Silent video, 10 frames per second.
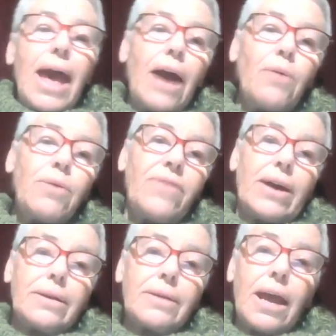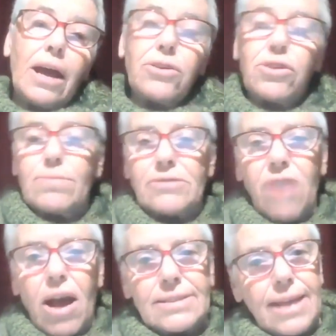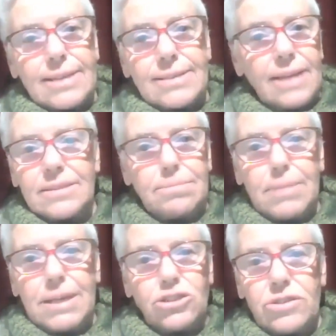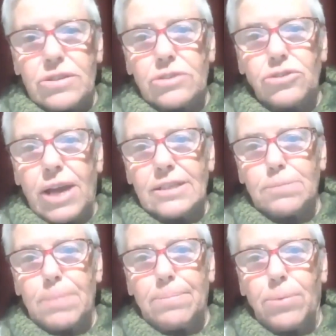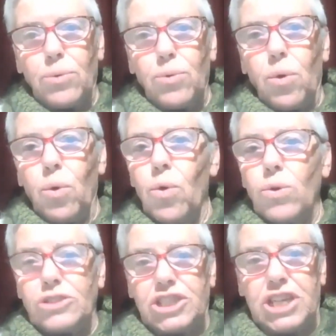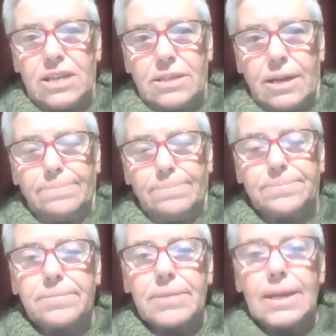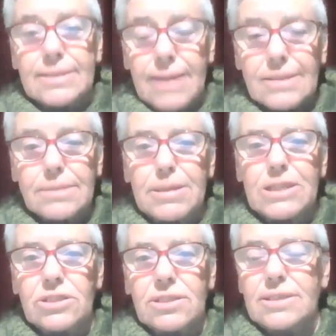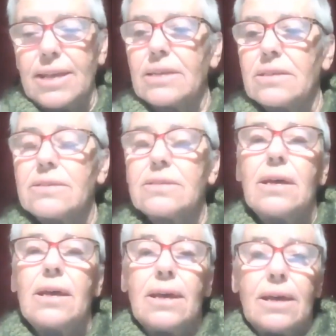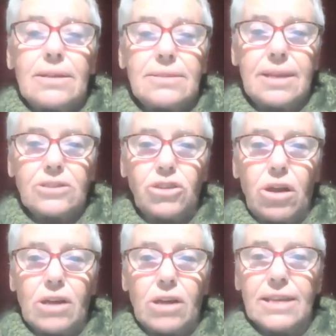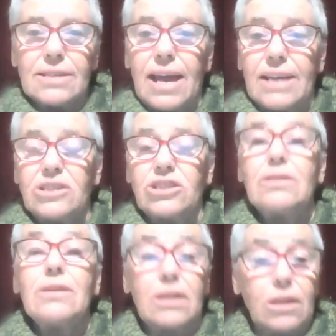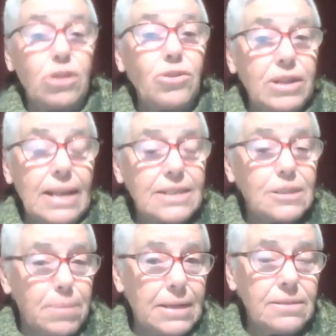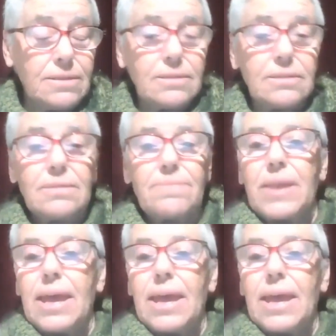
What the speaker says: However, our Human Rights Act doesn't mention the trans people or gender. It does mention sex, sexual orientation, including lesbians,